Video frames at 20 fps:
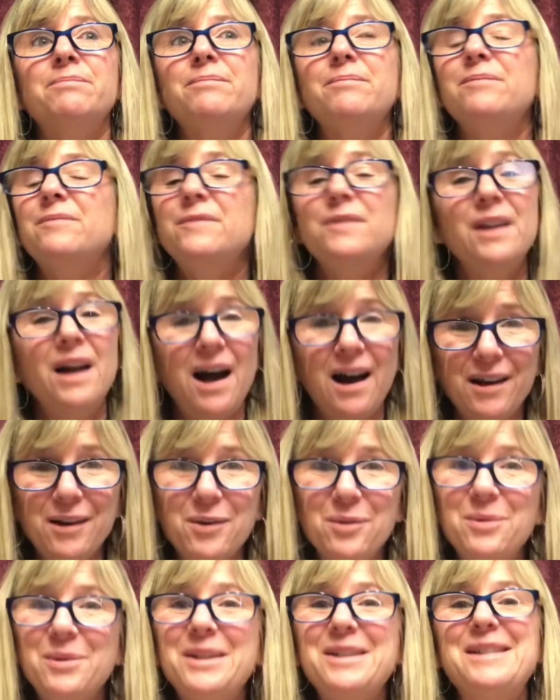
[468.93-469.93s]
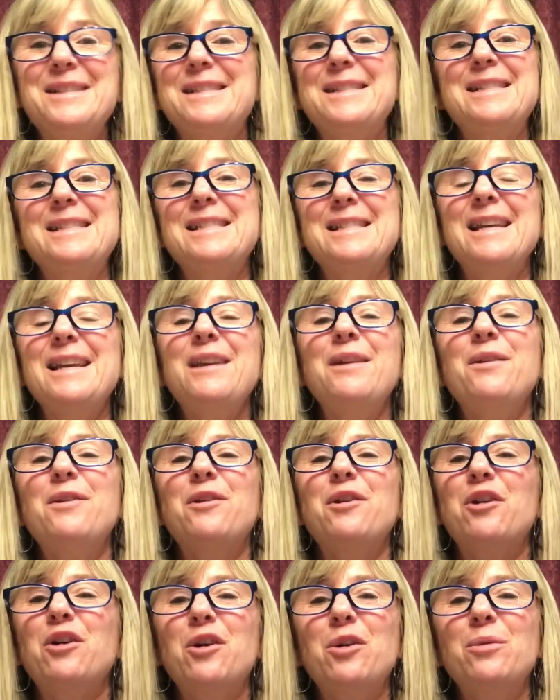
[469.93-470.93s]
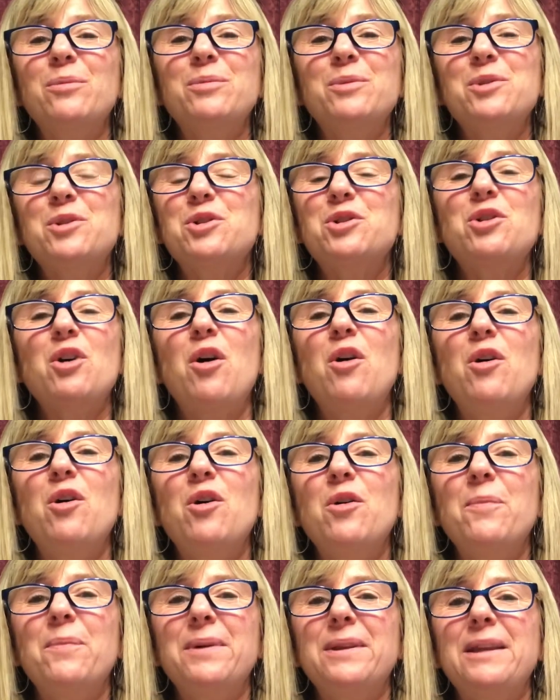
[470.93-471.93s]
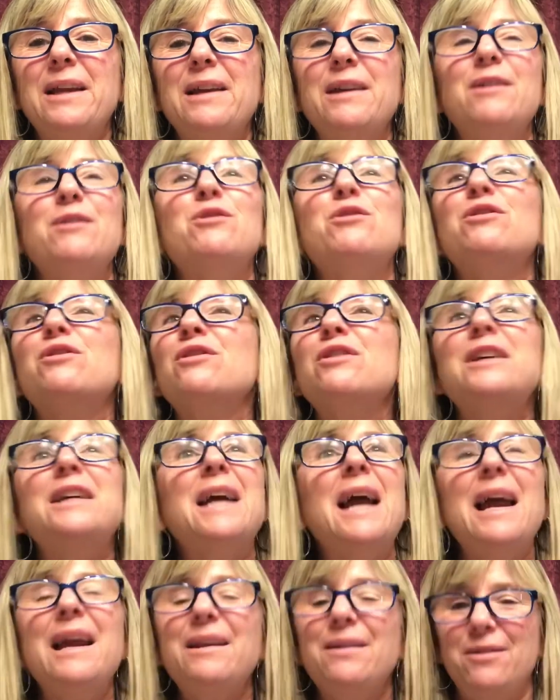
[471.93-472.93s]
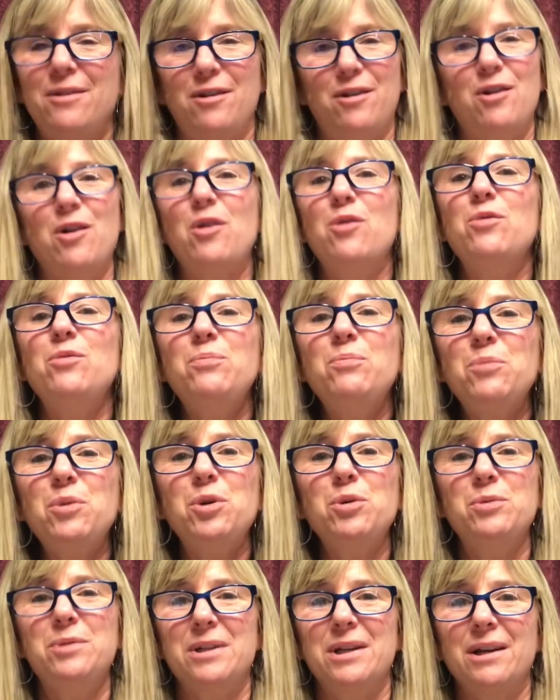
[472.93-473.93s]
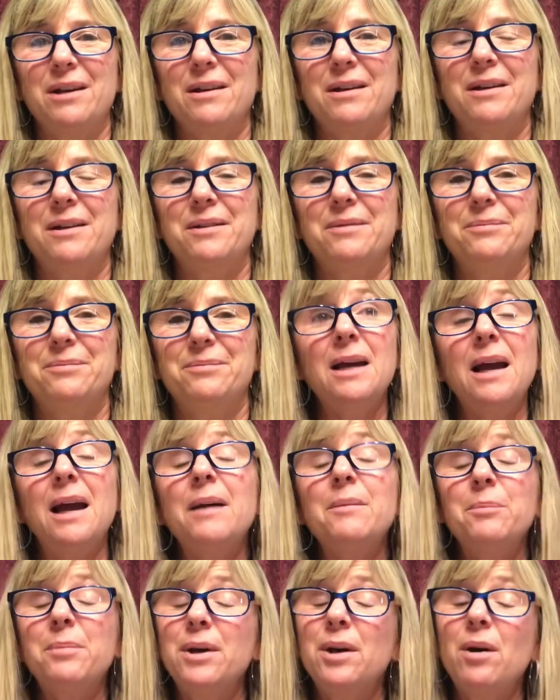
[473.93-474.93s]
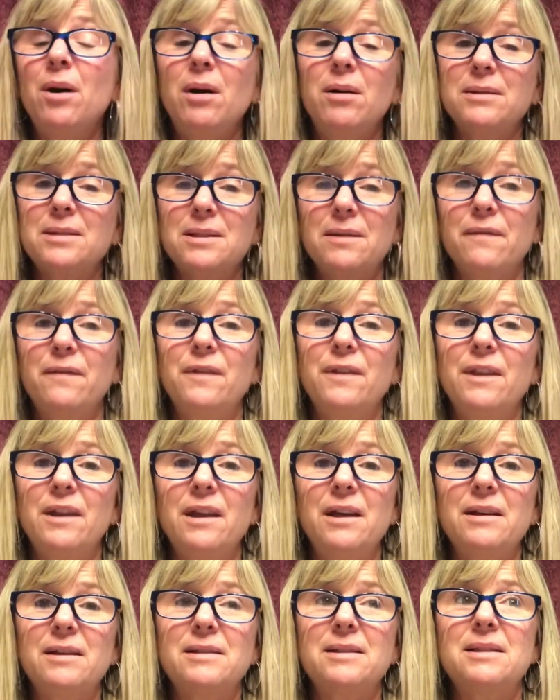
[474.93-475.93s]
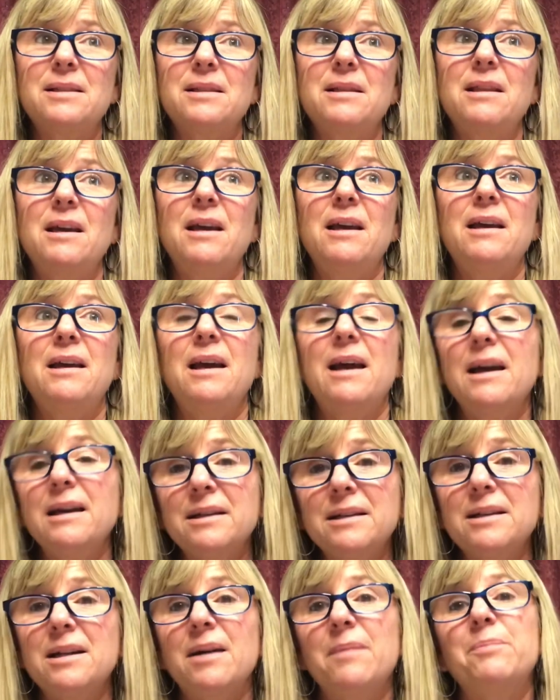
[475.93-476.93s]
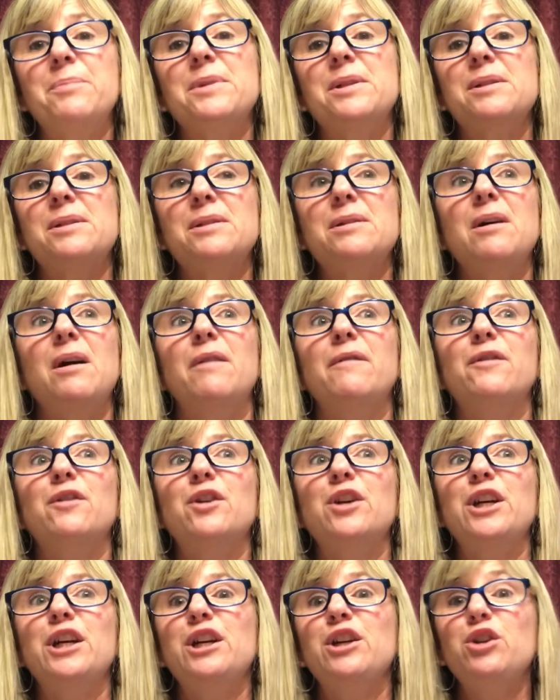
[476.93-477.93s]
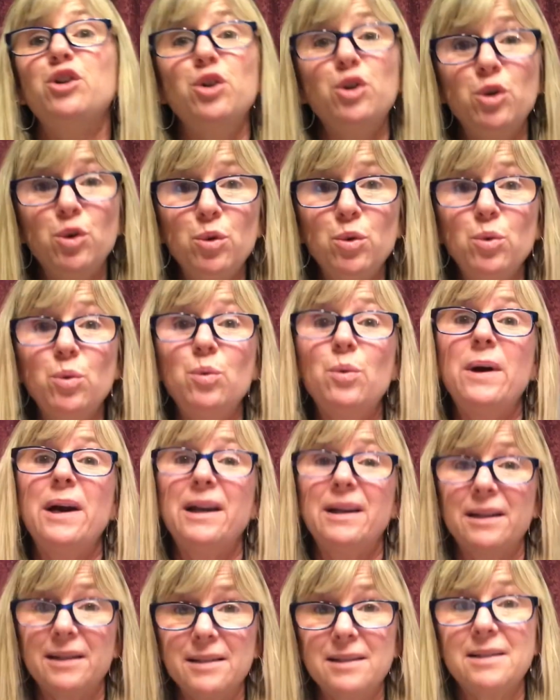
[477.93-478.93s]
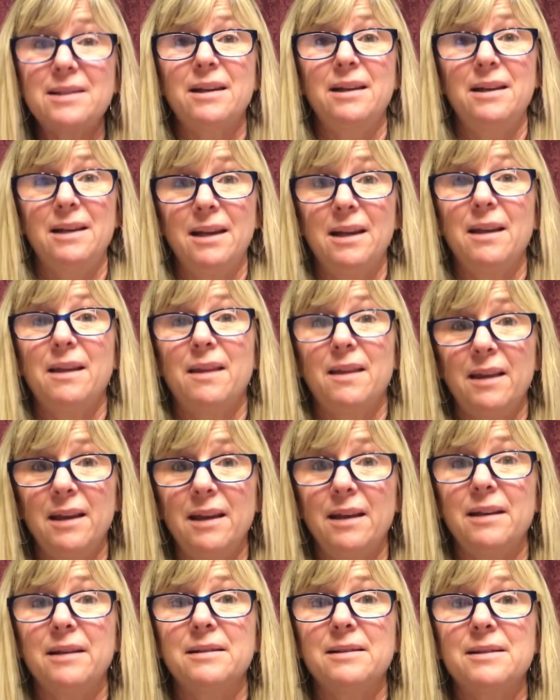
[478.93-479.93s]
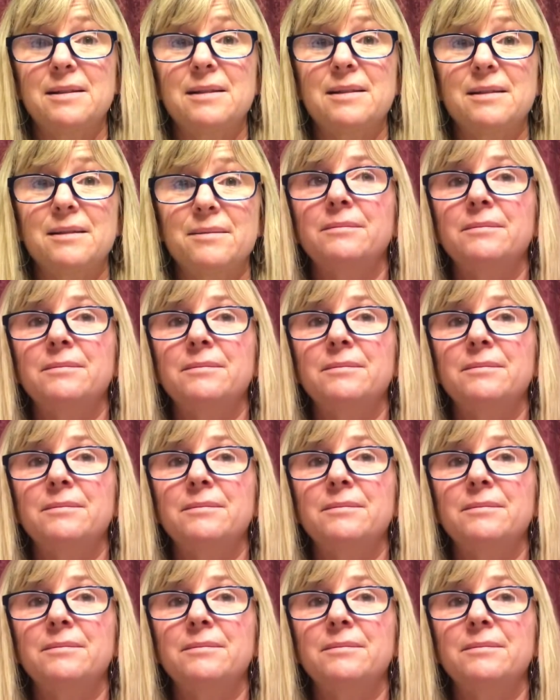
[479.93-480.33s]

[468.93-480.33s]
not only sing their own song, but they create their own music. And because of this, they end up discovering new and exciting things.